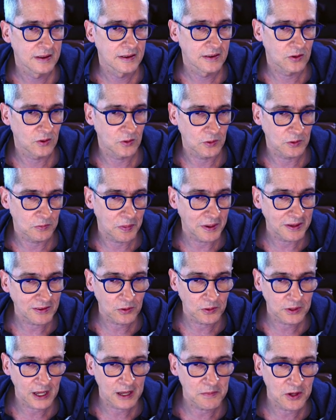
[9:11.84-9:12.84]
So spend
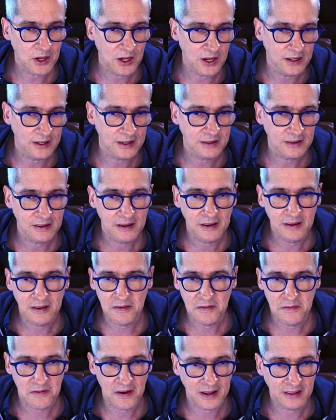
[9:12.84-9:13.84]
some time here
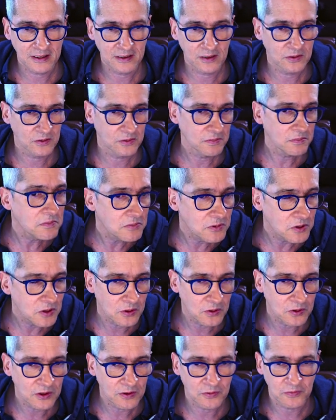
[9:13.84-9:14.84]
finding, you
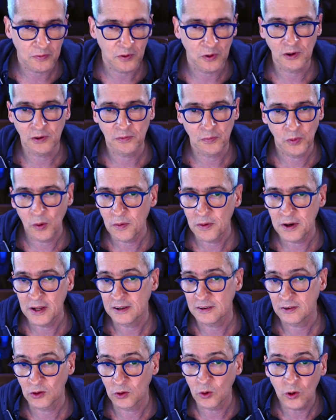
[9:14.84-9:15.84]
know, if for probably a
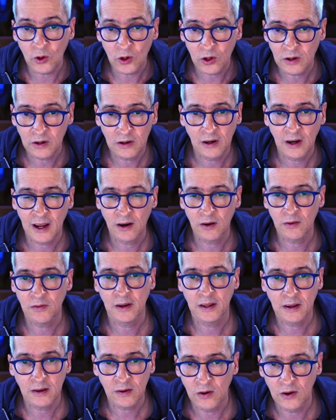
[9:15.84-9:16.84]
store, kind of
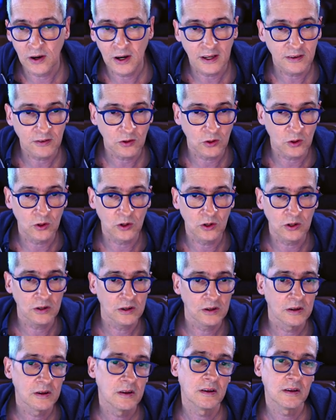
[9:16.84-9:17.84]
like online store,
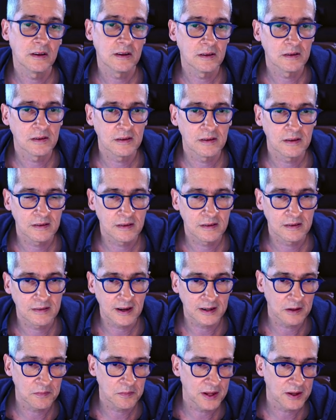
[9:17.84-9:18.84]

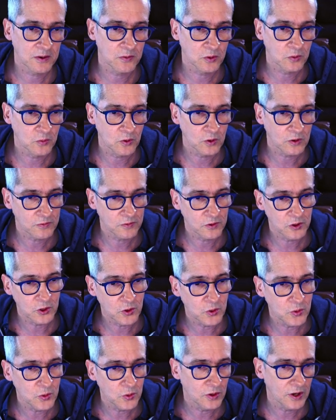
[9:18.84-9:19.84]
starter template would work for
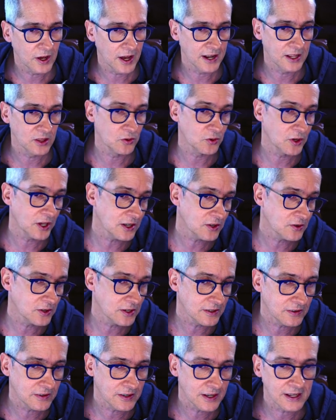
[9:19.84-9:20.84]
you, an
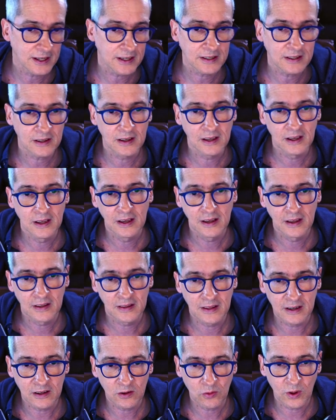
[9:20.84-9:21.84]
educational site.
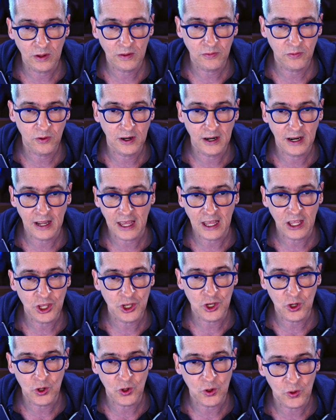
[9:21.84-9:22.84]
There is one for an N
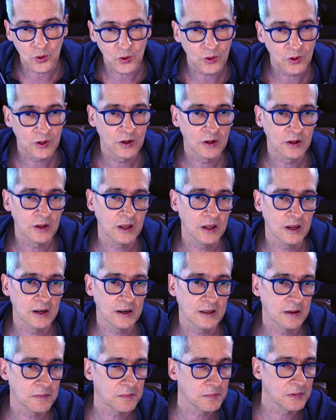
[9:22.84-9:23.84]
G O
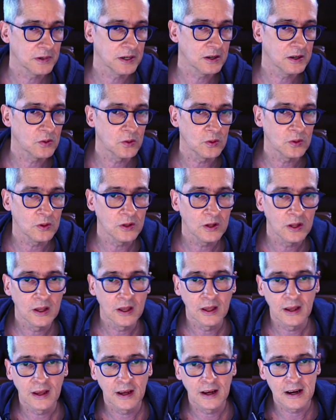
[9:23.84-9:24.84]
here that's really cool.
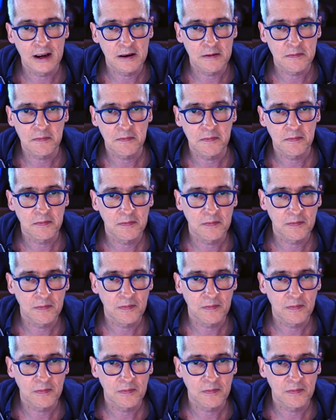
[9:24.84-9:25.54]
Um,